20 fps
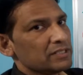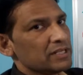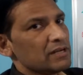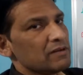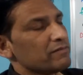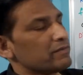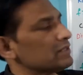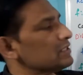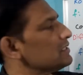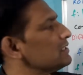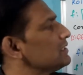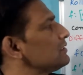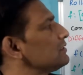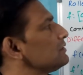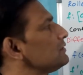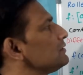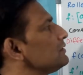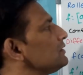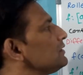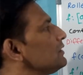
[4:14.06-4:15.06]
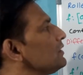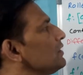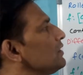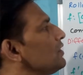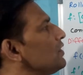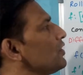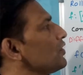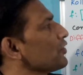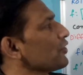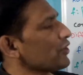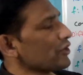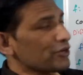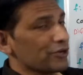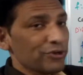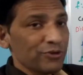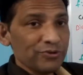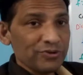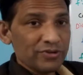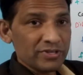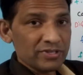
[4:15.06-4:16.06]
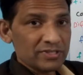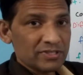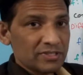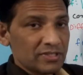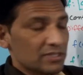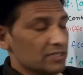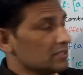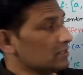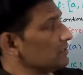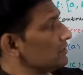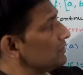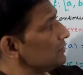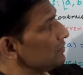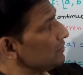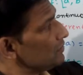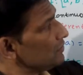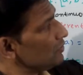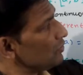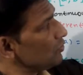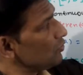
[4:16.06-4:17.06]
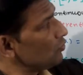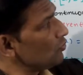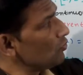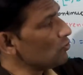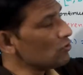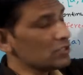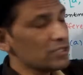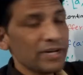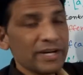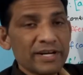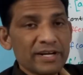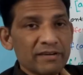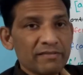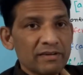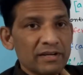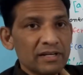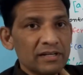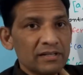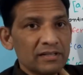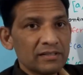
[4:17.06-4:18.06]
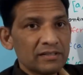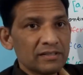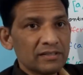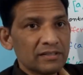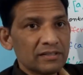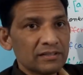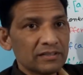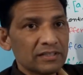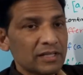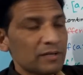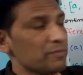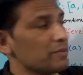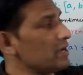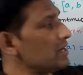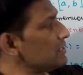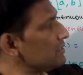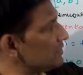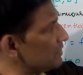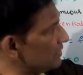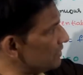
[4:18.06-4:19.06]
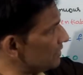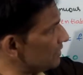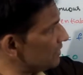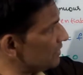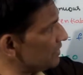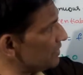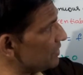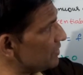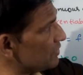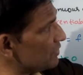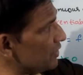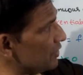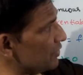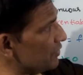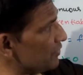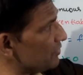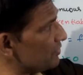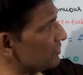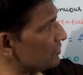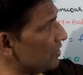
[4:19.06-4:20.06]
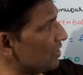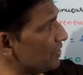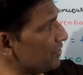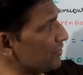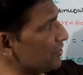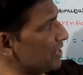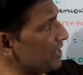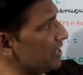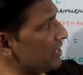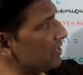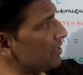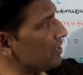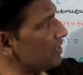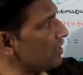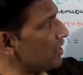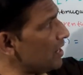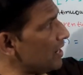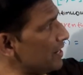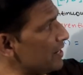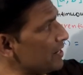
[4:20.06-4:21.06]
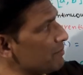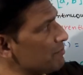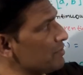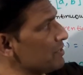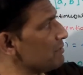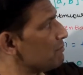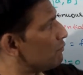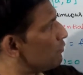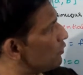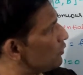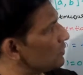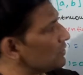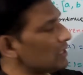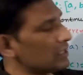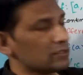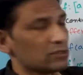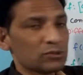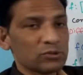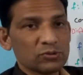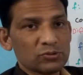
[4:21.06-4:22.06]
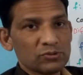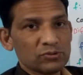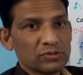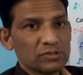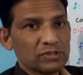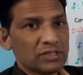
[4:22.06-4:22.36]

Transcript: real function. Continuous, closed interval, that means it is continuous on A and B both also.